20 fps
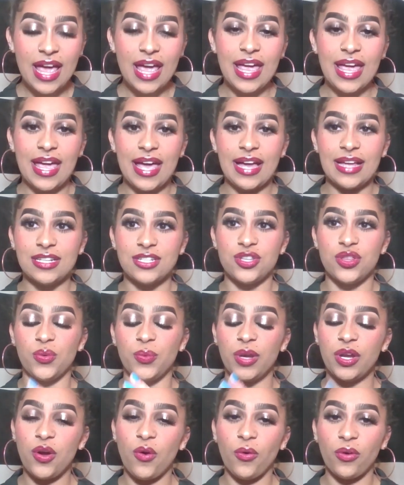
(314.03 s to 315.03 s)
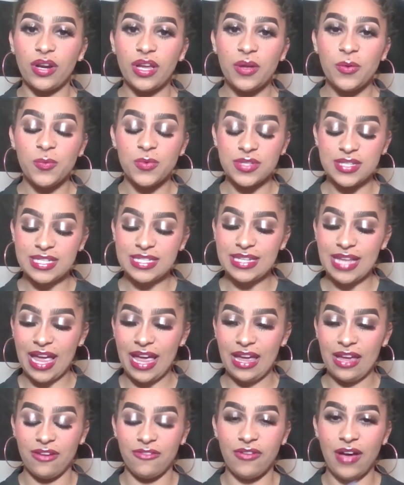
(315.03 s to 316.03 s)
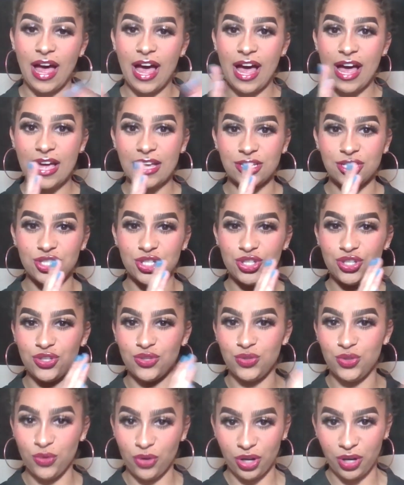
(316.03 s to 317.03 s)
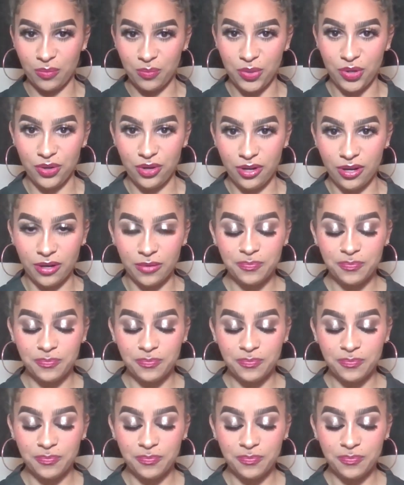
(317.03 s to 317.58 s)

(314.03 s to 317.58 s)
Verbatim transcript: and the recording will save onto your computer.